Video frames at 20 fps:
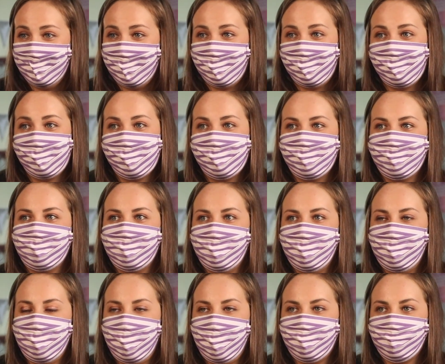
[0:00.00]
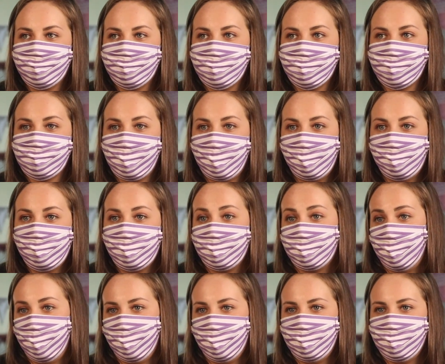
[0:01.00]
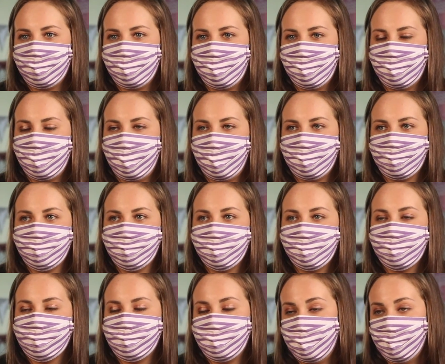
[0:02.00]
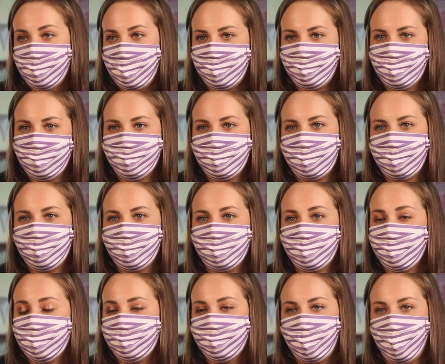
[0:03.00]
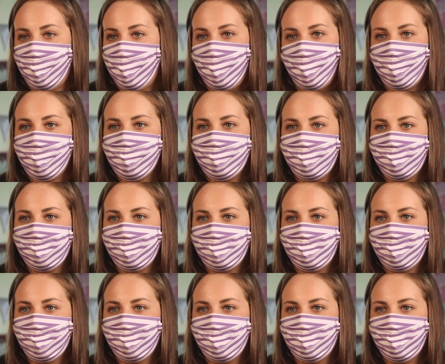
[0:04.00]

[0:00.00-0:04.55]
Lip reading: And I was just up and gone. And I took a teammate with me who couldn't go home.